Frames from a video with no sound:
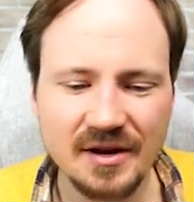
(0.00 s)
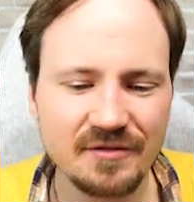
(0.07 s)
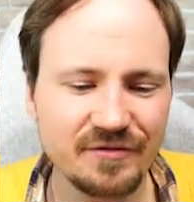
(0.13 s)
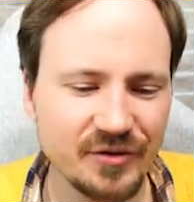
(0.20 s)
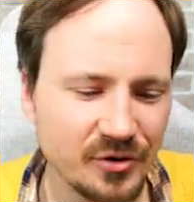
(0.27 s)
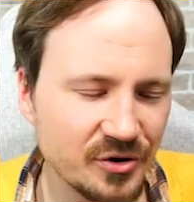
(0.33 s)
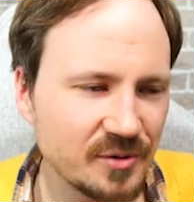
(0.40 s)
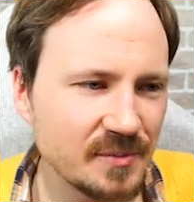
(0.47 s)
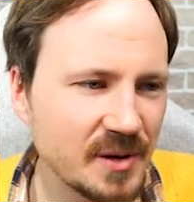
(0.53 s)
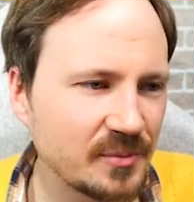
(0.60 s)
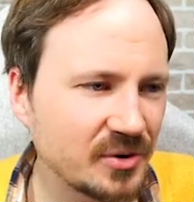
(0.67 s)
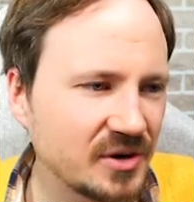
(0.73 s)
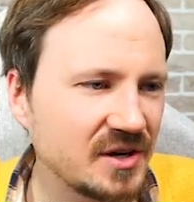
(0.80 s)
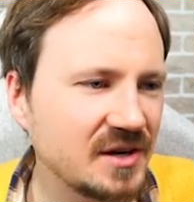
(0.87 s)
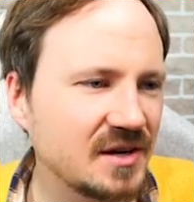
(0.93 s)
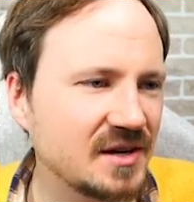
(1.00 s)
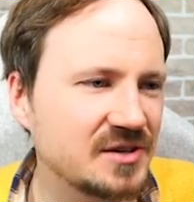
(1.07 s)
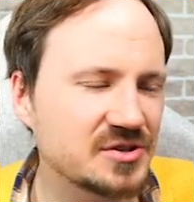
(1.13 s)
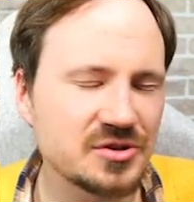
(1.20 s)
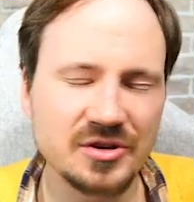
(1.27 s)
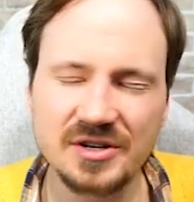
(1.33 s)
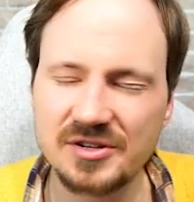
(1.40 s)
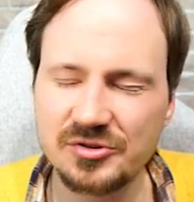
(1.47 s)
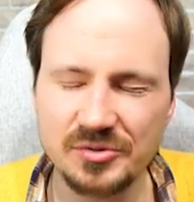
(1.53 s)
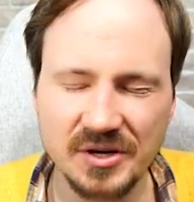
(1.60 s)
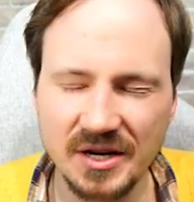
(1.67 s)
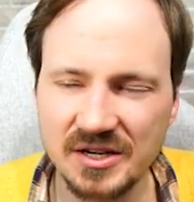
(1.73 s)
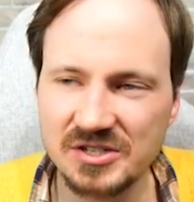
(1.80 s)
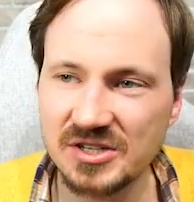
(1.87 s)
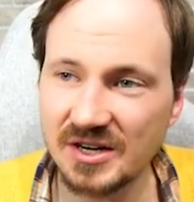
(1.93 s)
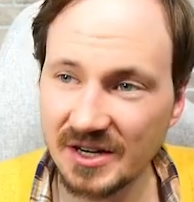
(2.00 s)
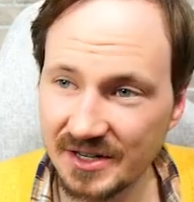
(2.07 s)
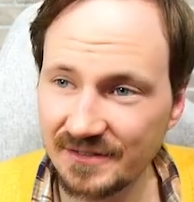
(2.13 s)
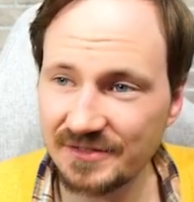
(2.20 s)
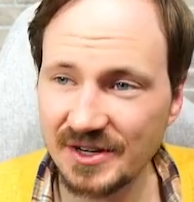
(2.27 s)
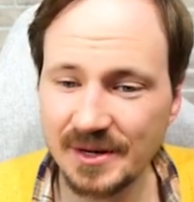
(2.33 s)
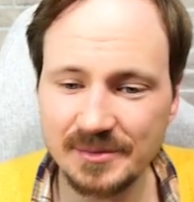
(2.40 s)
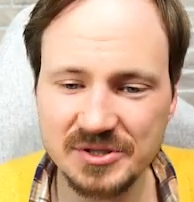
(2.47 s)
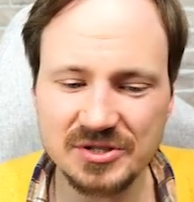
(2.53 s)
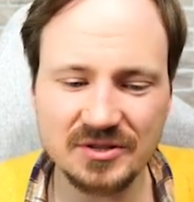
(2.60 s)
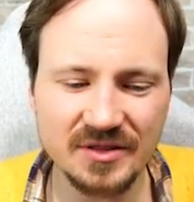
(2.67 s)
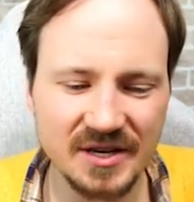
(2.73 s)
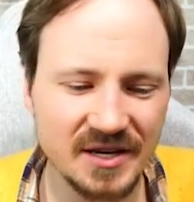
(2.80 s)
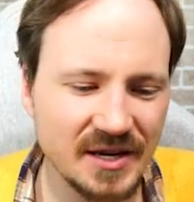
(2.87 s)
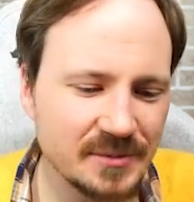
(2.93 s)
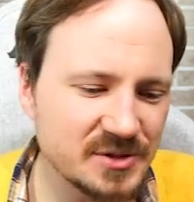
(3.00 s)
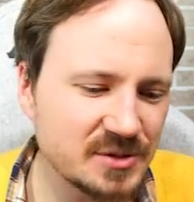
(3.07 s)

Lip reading: Floating memory, it is good at doing a ton of damage late game,